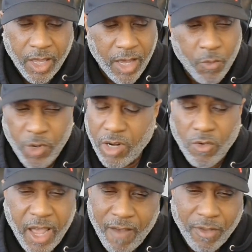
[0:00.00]
And we
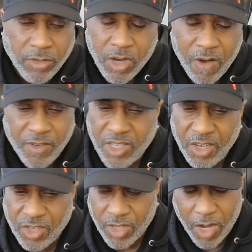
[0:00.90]
don't have those
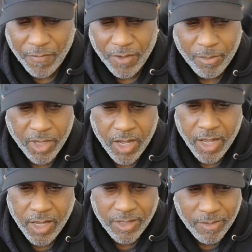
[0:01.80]
conversations often
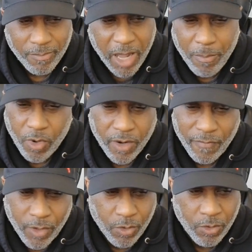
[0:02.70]
because my point
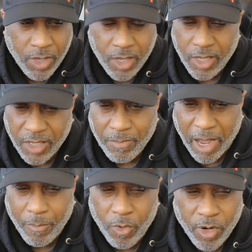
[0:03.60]
of view is
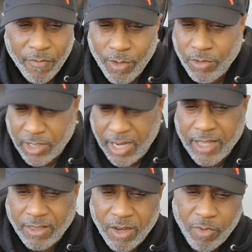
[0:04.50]
my point of view, just
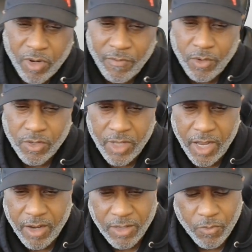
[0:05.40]
like their point of view is
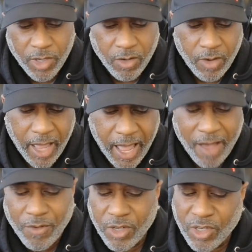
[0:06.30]
theirs. And we don't
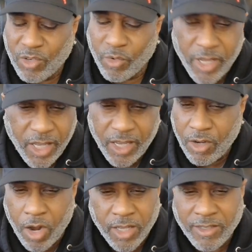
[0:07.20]
have to agree
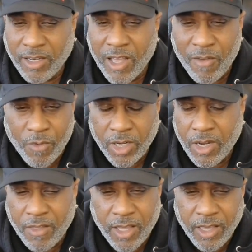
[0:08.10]
in order to love one
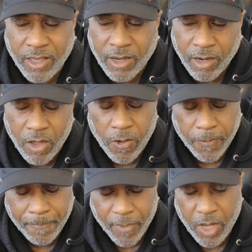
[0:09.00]
another and get
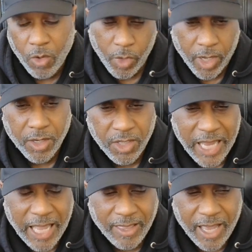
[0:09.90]
along. We
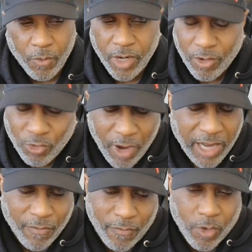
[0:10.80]
understand that. We don't
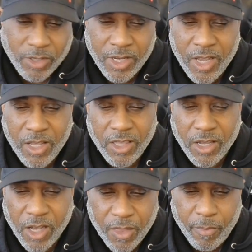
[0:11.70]
try to force
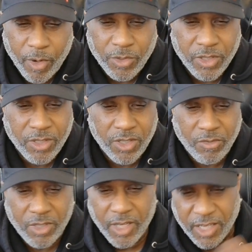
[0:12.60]
the other person
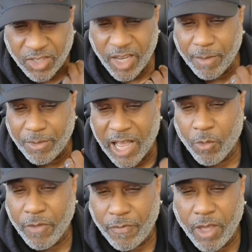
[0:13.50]
to accept how
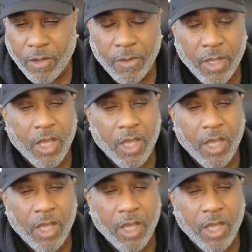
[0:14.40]
we feel.